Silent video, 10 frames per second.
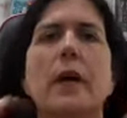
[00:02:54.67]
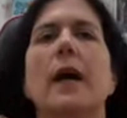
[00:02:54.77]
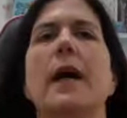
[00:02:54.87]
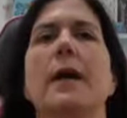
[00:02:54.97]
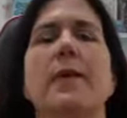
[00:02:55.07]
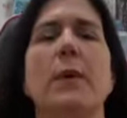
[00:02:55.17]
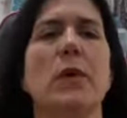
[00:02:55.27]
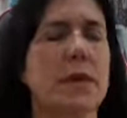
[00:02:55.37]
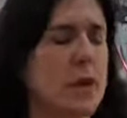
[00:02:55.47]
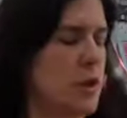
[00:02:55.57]
they
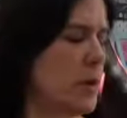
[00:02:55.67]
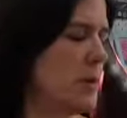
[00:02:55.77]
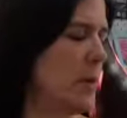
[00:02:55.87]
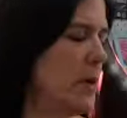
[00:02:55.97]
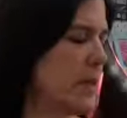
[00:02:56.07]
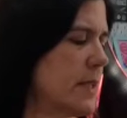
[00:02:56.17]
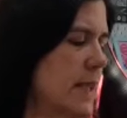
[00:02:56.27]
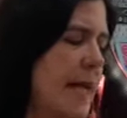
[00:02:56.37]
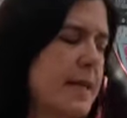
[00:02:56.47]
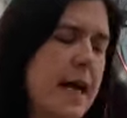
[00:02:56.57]
wanted you to put
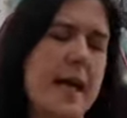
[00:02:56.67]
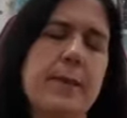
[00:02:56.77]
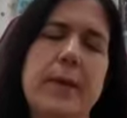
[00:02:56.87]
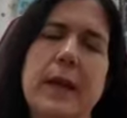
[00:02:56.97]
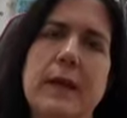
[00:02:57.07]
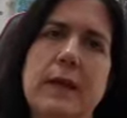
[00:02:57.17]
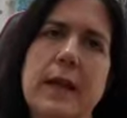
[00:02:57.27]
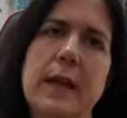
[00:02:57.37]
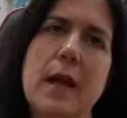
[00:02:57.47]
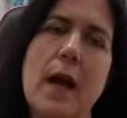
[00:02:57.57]
stay tape in
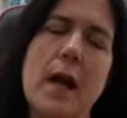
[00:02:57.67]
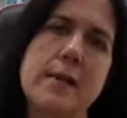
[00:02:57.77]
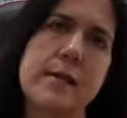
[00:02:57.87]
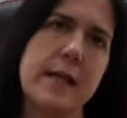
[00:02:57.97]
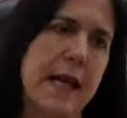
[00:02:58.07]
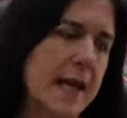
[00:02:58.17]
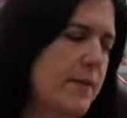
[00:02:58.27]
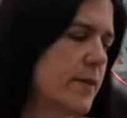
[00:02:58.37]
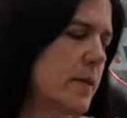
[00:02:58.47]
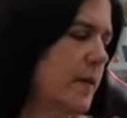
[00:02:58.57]
the
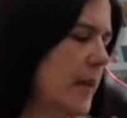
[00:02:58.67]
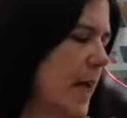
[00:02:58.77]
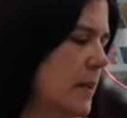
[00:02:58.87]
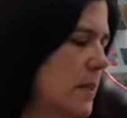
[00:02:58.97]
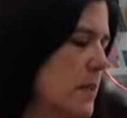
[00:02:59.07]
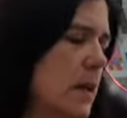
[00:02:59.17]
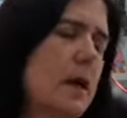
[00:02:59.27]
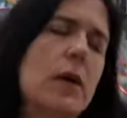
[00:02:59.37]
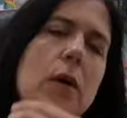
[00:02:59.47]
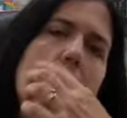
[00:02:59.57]
sleeves at the end
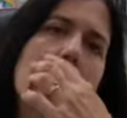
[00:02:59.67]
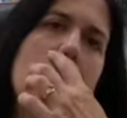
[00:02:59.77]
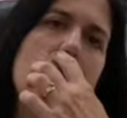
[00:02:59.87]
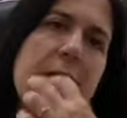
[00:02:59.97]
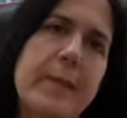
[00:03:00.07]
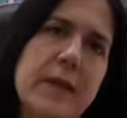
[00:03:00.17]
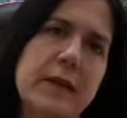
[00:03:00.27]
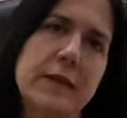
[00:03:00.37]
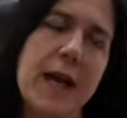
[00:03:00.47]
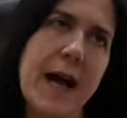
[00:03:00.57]
or
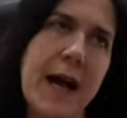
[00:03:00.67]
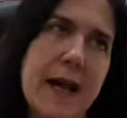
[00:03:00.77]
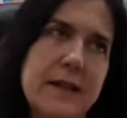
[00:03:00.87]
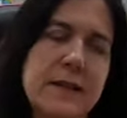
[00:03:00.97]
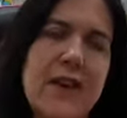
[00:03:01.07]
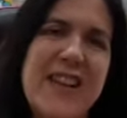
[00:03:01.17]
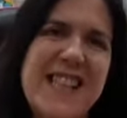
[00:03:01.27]
ribbon, and I